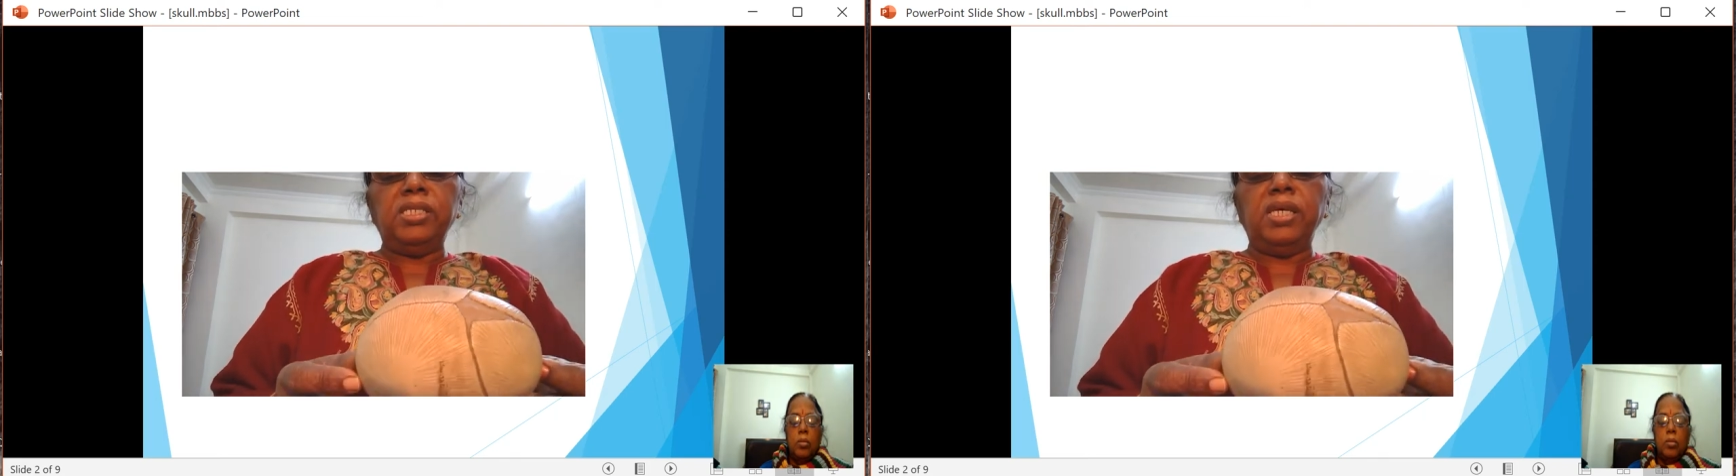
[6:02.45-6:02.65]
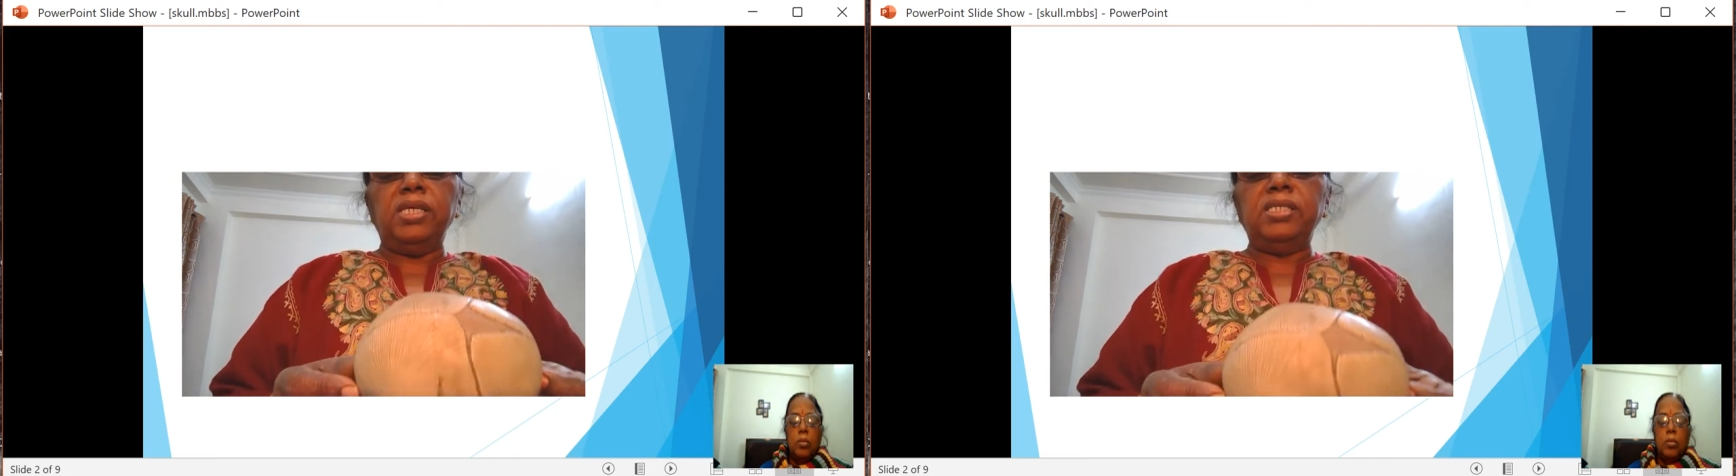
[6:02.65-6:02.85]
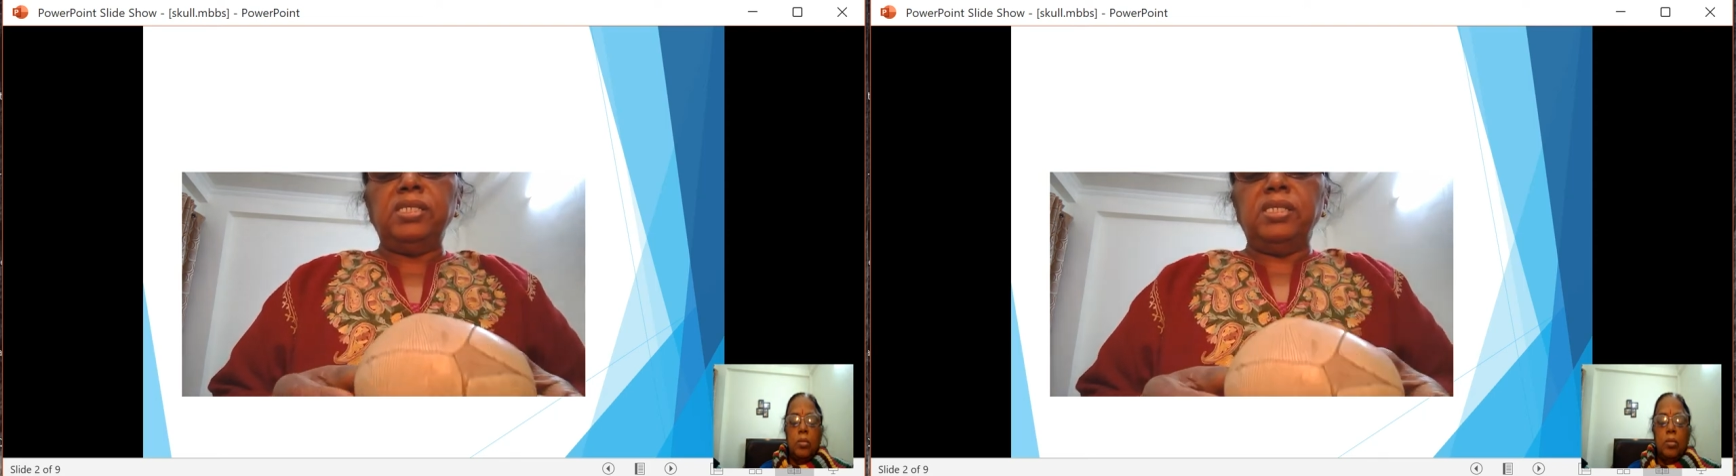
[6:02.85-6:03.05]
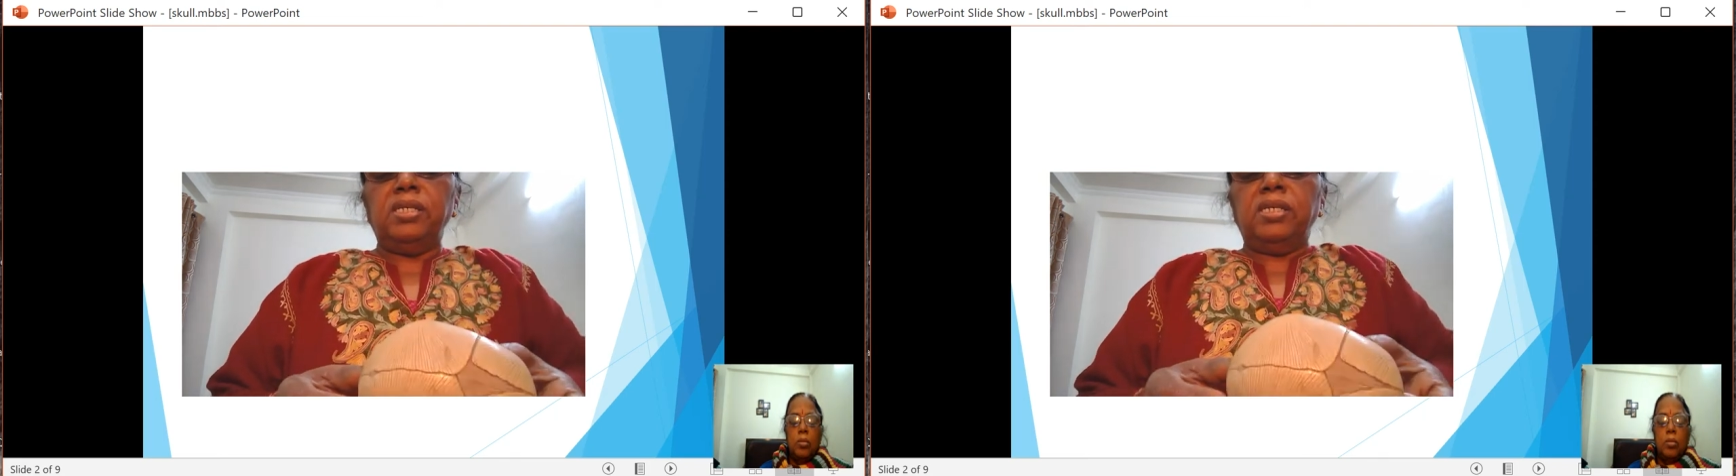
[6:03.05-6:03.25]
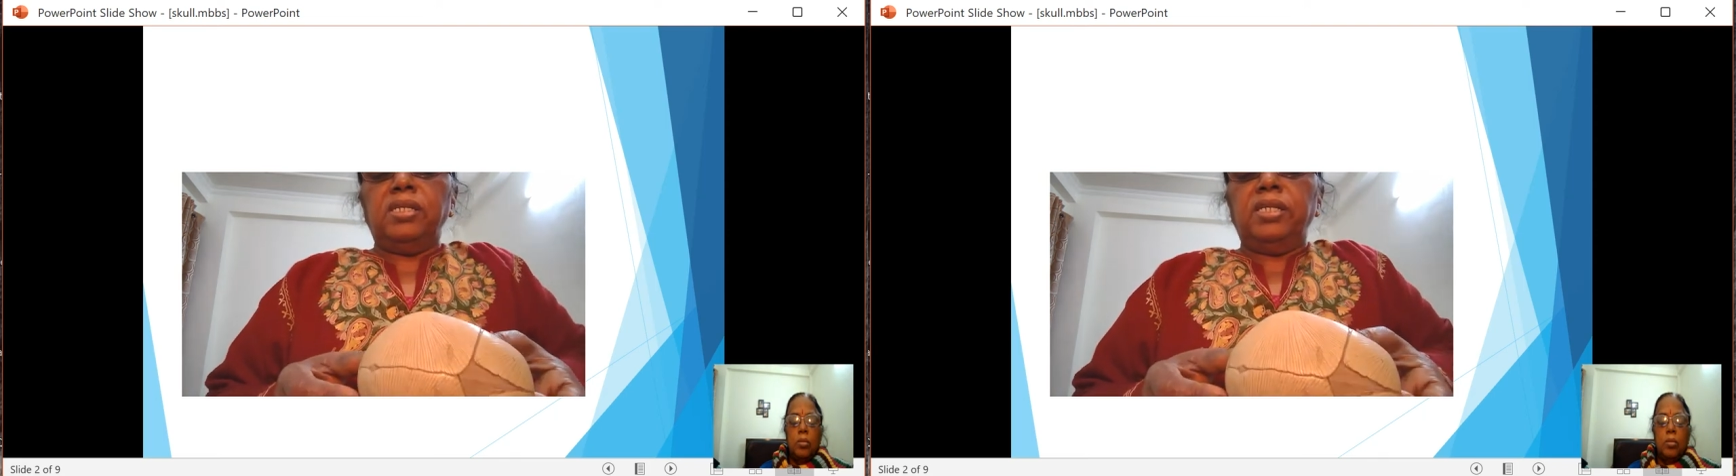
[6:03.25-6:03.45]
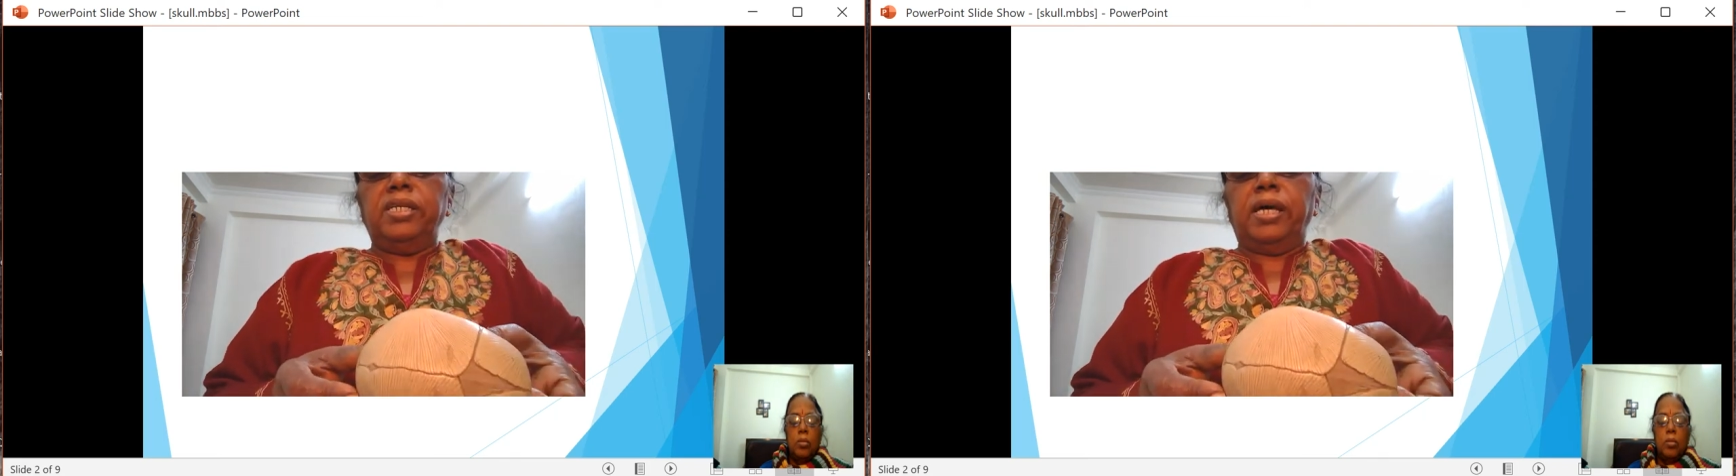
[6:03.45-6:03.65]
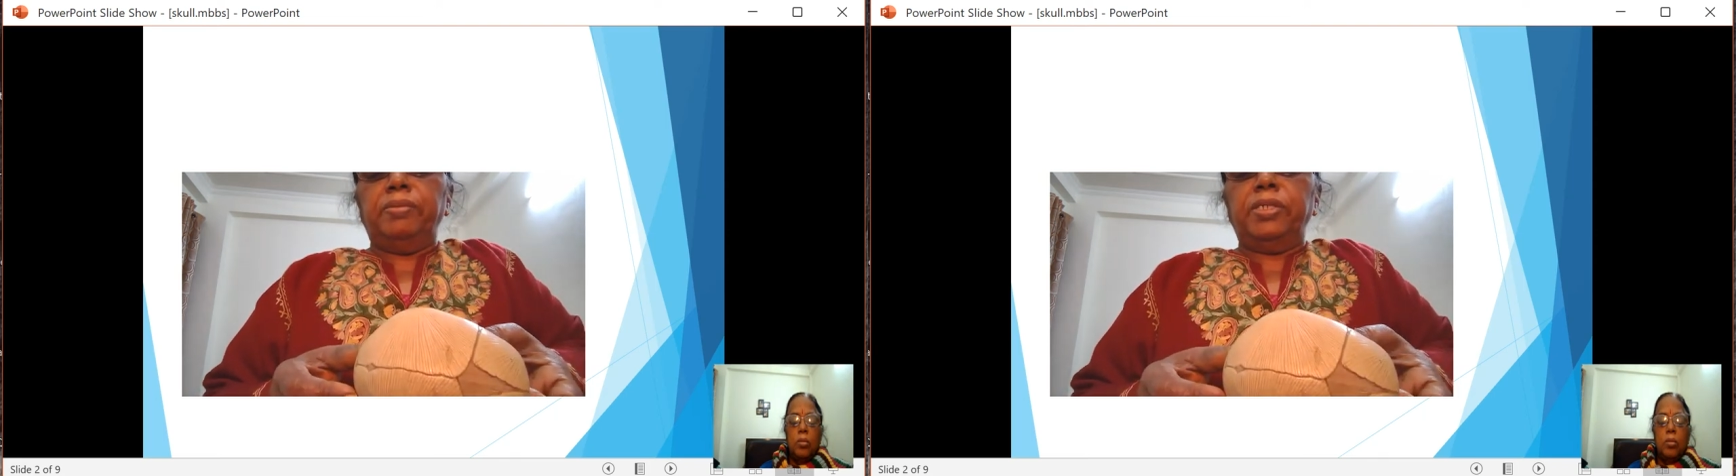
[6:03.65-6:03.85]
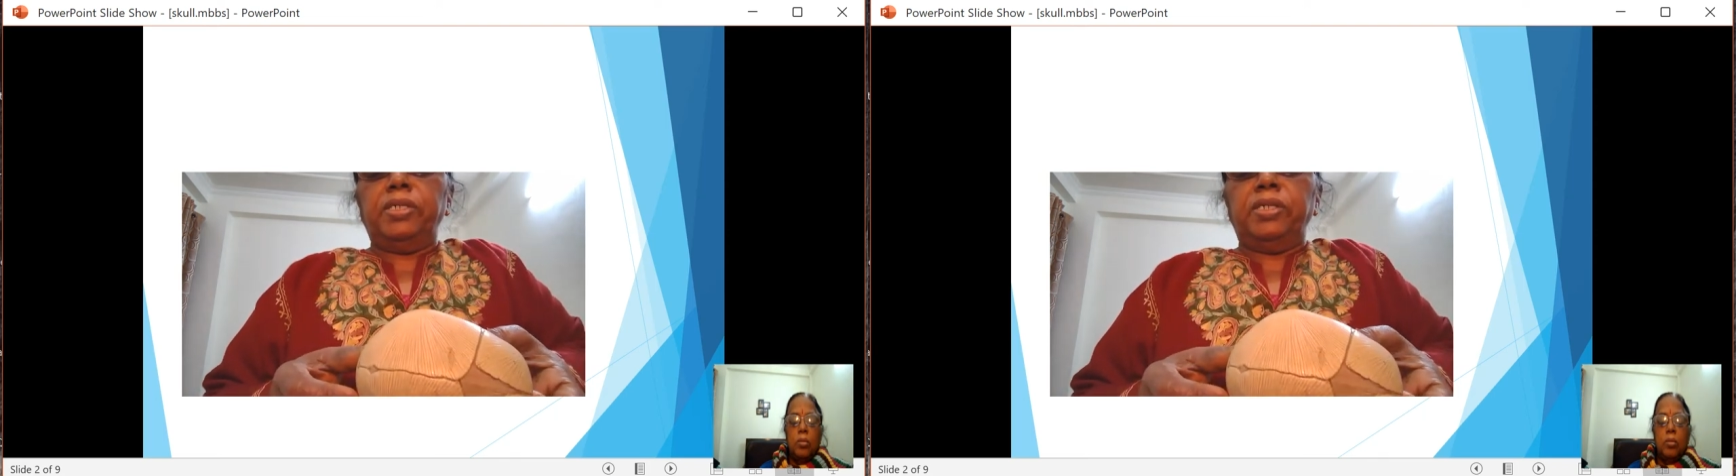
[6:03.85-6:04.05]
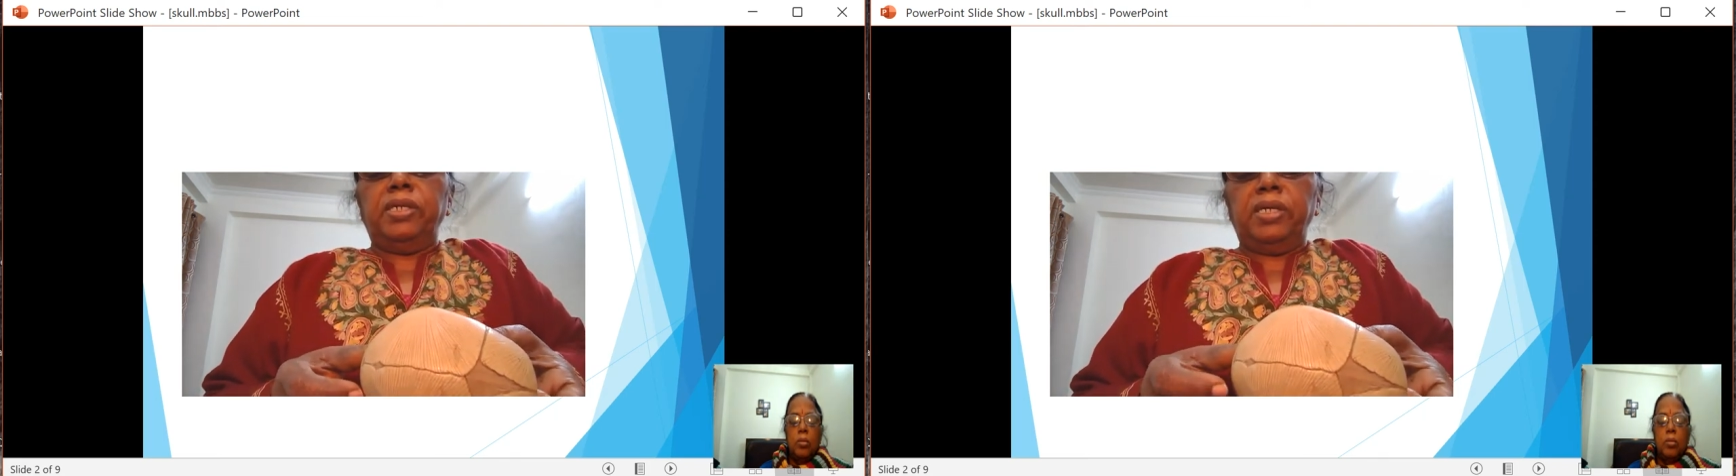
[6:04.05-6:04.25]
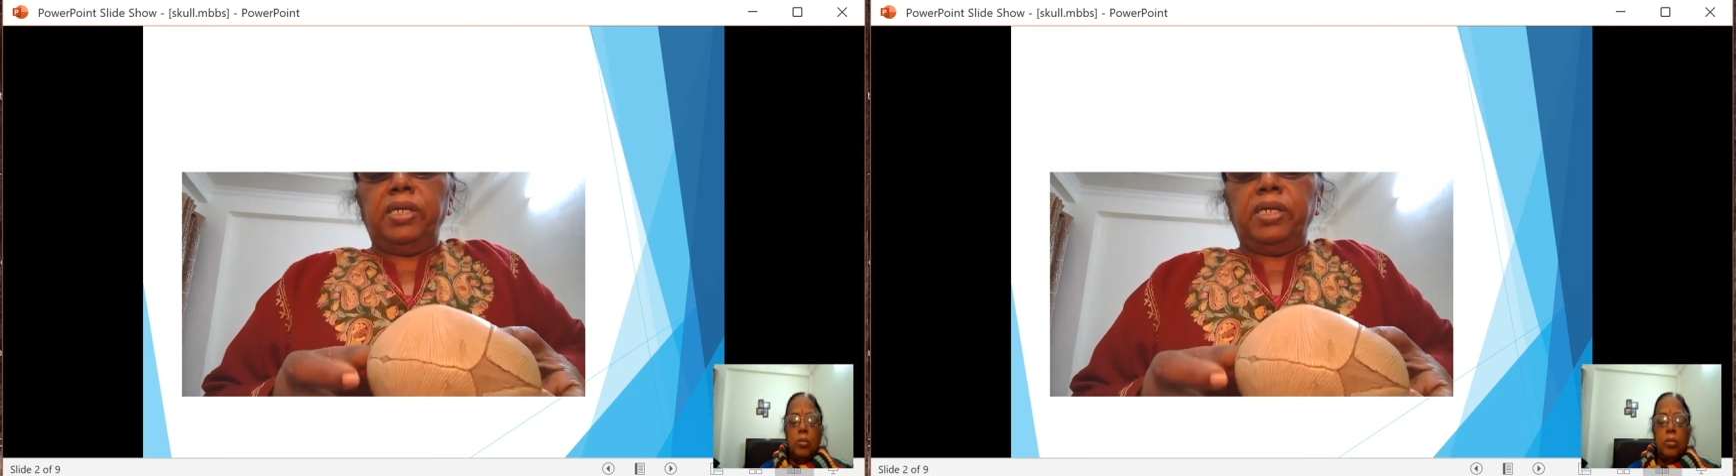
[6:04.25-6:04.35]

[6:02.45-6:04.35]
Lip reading: is the diameter.